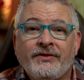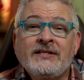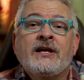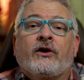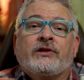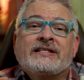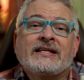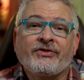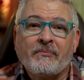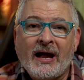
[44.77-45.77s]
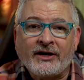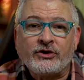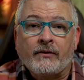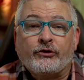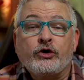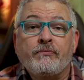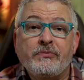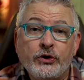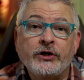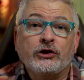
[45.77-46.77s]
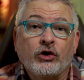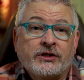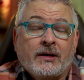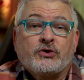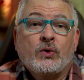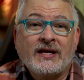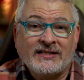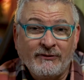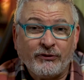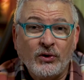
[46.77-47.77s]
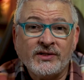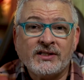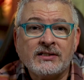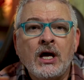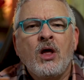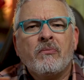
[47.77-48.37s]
These not only set the backdrop for who Beauty looks up to as influences,